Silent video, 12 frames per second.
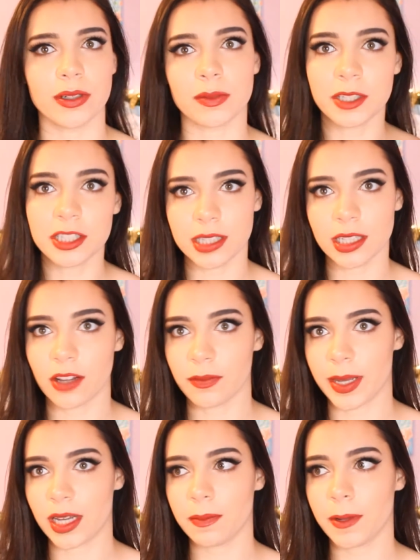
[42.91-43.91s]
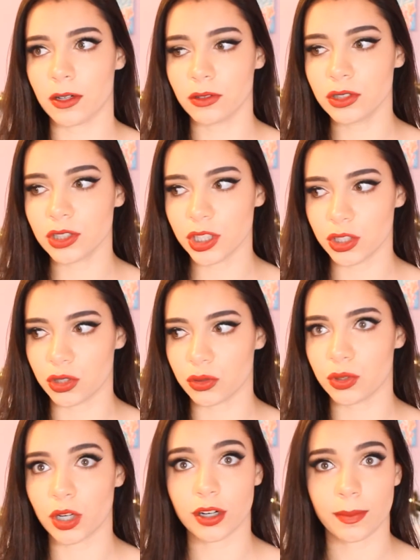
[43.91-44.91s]
As much as I love makeup, I don't usually
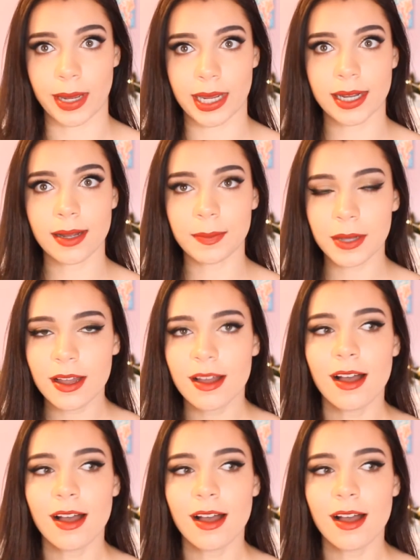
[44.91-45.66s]
do dark makeup.